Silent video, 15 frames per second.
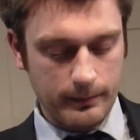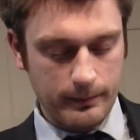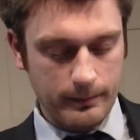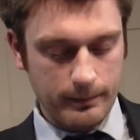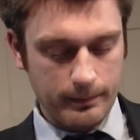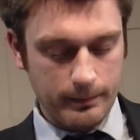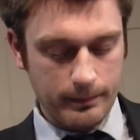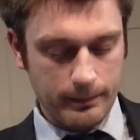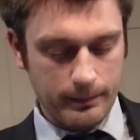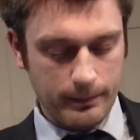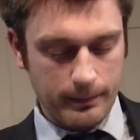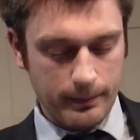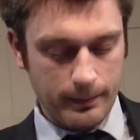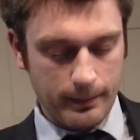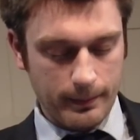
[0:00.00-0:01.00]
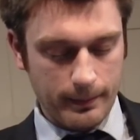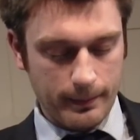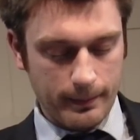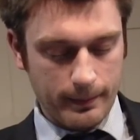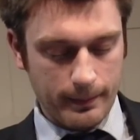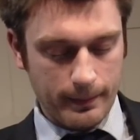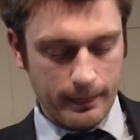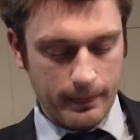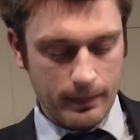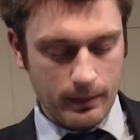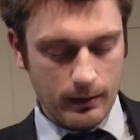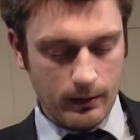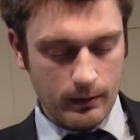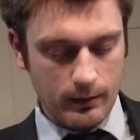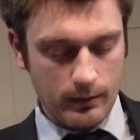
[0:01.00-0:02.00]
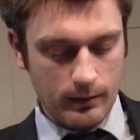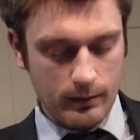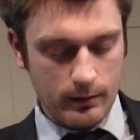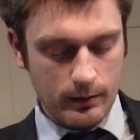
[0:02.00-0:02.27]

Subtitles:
Nobody speaks.